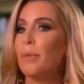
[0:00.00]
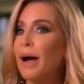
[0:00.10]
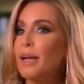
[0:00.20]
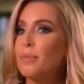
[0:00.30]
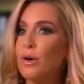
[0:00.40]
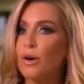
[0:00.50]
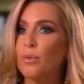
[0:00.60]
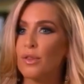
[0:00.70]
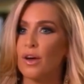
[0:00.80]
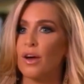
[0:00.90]
more with her
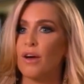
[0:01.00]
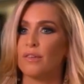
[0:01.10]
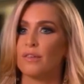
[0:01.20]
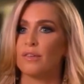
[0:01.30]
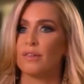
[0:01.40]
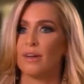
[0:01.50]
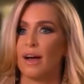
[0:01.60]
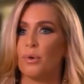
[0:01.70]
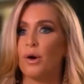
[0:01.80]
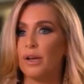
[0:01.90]
and
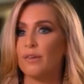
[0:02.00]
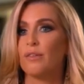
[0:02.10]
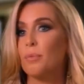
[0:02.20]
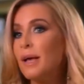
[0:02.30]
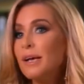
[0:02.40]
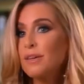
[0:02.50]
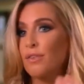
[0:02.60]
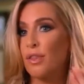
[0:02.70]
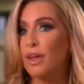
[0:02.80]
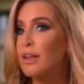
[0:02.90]
putting her in a place if I
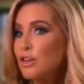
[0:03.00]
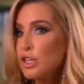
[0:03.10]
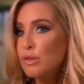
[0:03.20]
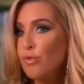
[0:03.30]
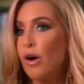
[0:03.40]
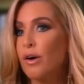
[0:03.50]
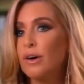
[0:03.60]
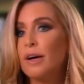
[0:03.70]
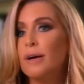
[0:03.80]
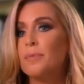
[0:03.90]
think that she's wrong.
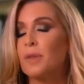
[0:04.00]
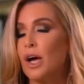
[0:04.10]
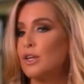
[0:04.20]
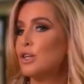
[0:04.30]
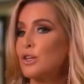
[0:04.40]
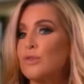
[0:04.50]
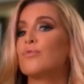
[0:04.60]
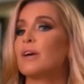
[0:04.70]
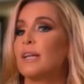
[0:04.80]
And she just really doesn't